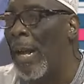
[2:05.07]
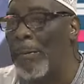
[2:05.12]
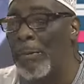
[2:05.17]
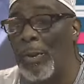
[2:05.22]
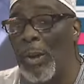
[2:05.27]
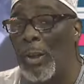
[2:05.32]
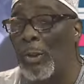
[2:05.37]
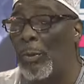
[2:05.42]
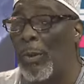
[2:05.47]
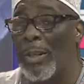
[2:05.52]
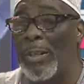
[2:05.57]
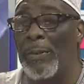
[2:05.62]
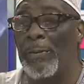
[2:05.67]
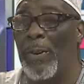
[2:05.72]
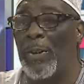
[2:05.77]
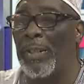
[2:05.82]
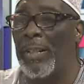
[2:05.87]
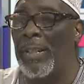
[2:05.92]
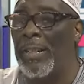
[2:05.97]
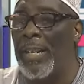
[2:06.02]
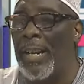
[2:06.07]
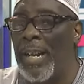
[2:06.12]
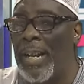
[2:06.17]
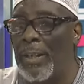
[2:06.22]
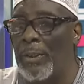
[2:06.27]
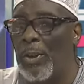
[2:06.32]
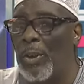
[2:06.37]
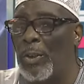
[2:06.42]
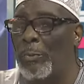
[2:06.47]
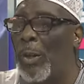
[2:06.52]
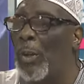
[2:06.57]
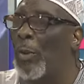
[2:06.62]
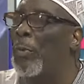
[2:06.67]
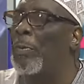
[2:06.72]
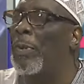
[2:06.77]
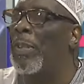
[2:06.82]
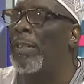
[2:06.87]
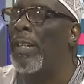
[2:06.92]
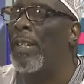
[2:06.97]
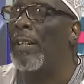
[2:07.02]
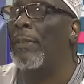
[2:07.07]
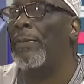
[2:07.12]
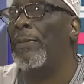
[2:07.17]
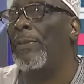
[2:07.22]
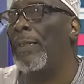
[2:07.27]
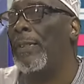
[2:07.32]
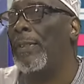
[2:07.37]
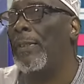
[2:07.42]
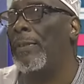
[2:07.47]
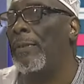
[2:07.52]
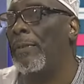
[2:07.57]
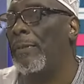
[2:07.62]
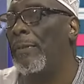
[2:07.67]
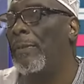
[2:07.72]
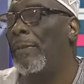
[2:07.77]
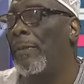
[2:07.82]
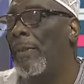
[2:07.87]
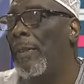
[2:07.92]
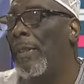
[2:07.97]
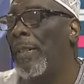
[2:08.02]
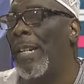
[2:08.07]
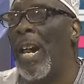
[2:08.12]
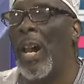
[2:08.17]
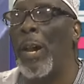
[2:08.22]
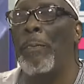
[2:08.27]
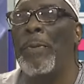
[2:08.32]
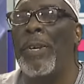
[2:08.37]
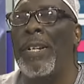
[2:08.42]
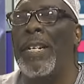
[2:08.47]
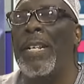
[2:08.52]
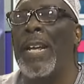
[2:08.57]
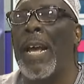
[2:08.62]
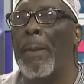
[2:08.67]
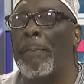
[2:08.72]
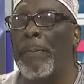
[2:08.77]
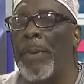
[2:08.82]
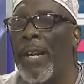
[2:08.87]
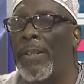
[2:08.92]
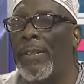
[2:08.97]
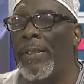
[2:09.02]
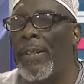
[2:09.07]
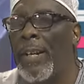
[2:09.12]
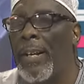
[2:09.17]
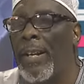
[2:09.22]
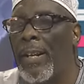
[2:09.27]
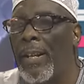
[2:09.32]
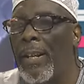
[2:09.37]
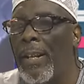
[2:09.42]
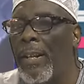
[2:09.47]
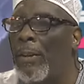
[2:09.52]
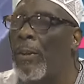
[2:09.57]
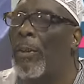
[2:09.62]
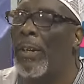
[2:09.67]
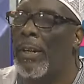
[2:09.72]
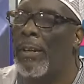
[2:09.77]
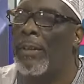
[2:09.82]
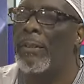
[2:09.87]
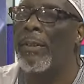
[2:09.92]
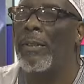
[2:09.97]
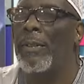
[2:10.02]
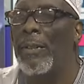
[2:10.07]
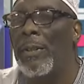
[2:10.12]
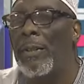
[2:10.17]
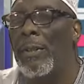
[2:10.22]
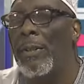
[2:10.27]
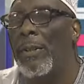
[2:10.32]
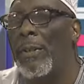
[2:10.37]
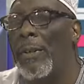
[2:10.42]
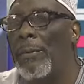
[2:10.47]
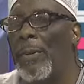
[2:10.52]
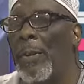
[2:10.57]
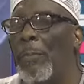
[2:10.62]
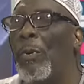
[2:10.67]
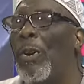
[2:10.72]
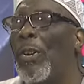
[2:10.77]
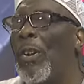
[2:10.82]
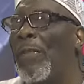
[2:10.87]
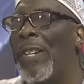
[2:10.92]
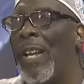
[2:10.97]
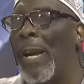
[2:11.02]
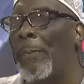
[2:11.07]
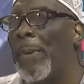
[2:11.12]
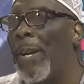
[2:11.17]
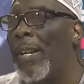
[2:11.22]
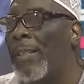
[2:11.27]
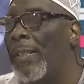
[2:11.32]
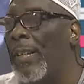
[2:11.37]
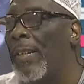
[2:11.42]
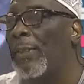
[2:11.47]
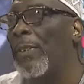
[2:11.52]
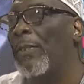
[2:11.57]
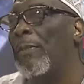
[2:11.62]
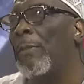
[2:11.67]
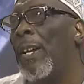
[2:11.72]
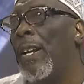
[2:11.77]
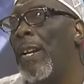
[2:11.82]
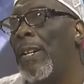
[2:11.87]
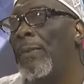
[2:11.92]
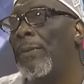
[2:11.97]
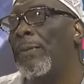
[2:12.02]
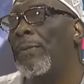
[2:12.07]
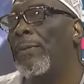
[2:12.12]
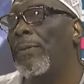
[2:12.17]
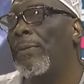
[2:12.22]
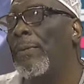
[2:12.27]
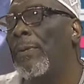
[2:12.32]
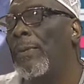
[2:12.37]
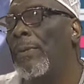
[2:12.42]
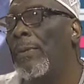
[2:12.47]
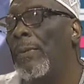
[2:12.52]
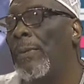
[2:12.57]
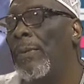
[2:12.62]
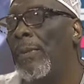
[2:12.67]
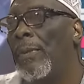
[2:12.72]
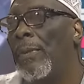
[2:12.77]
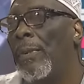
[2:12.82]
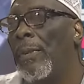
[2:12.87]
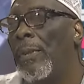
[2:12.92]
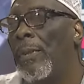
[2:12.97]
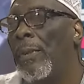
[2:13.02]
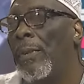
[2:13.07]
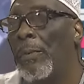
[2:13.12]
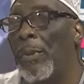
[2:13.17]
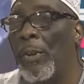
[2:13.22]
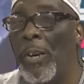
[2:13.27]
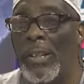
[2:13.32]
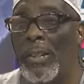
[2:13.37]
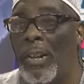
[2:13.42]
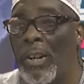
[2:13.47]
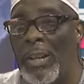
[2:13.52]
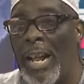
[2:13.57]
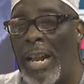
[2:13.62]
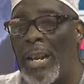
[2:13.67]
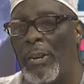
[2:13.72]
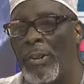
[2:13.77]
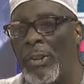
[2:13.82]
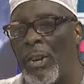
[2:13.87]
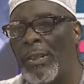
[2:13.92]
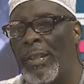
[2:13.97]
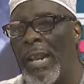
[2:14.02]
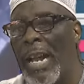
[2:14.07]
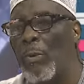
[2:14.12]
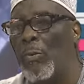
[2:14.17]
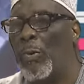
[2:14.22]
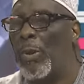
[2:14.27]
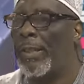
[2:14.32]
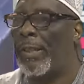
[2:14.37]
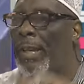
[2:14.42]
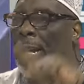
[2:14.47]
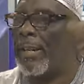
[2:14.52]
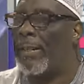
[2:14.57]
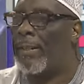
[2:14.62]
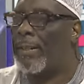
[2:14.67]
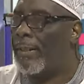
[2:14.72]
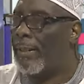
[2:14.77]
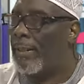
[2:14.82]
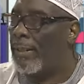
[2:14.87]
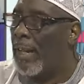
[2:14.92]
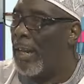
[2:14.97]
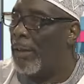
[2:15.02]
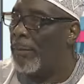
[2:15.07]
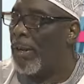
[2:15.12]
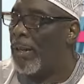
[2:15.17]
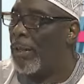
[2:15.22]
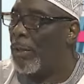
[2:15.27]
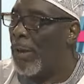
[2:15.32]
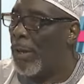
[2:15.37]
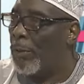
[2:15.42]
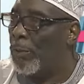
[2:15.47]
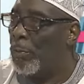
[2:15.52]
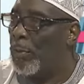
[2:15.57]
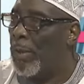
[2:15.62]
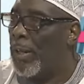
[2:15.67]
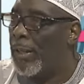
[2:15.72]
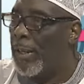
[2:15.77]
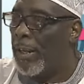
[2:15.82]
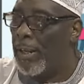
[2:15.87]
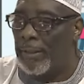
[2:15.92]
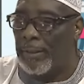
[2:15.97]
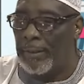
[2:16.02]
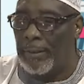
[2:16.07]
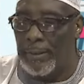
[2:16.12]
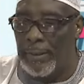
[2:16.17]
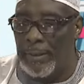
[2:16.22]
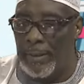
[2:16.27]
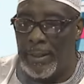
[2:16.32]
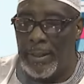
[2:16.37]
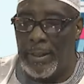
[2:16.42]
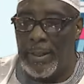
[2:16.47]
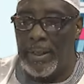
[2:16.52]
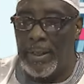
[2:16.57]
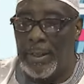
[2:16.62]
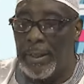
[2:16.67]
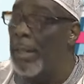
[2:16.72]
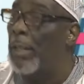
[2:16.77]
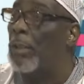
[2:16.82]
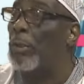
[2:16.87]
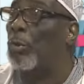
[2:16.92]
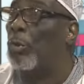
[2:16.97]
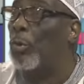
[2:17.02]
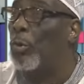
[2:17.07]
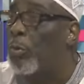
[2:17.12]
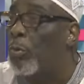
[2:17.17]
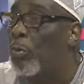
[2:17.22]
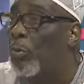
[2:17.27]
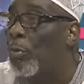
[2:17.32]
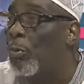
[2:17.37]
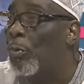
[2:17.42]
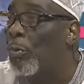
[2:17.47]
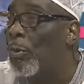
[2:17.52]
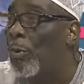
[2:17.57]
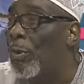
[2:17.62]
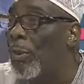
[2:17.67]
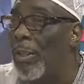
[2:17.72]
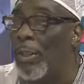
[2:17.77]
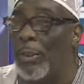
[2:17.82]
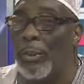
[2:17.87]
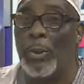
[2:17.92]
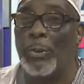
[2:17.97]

day. I'm just waiting for the day judgment will be served. That will be the happiest day. Okay, maybe one of the happiest days of my life. Oh, really? Because just like we said about the Wadume case, these two